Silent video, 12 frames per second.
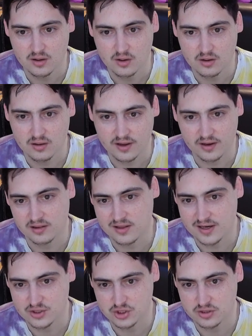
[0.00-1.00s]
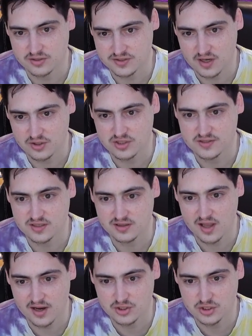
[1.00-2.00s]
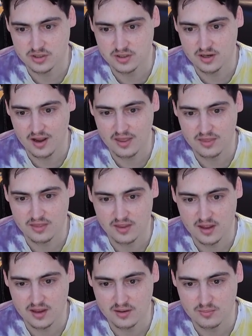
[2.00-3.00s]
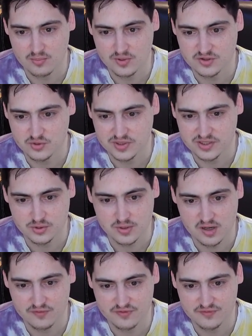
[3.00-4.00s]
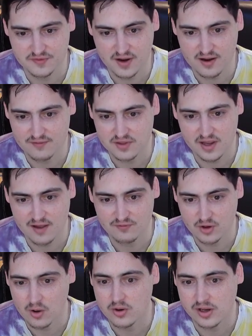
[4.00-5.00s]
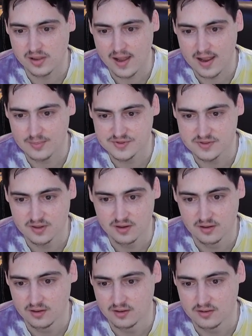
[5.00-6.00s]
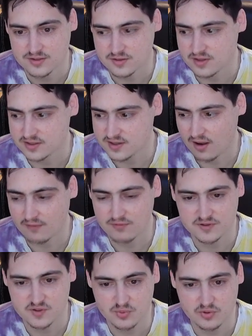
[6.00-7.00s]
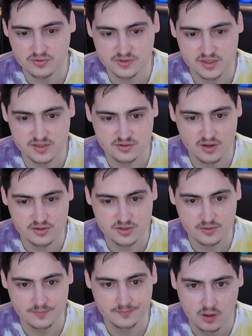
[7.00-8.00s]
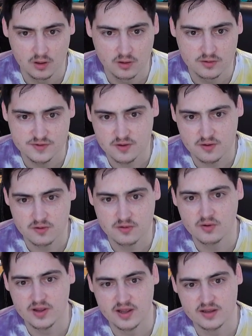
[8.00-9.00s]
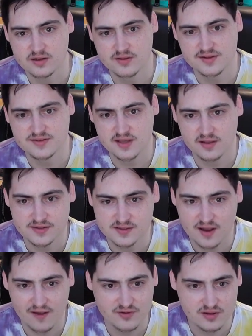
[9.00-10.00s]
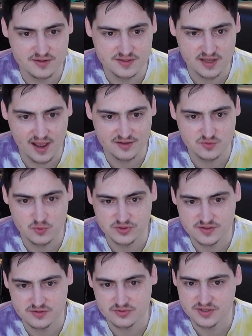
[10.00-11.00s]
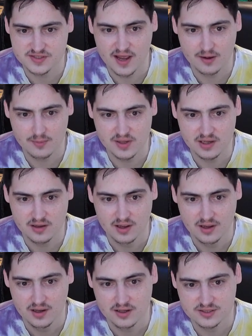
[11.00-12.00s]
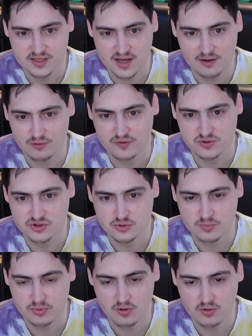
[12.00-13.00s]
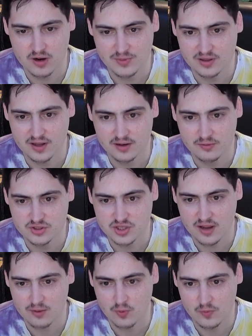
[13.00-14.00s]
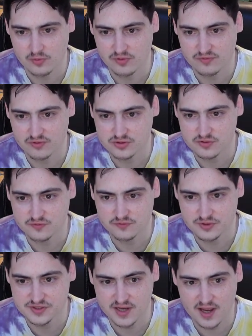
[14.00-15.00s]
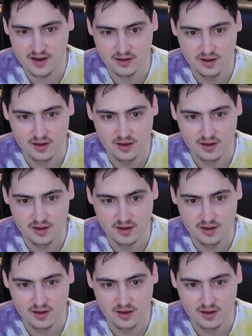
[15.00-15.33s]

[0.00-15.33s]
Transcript: lecture, discussions and lecture, and then between 12 and 5, they have coding labs. So that's kind of the typical day structure. So, okay, here they say, let's dive into the stacks. What does three stack mean? A stack refers to a programming language, and when we refer to full stack,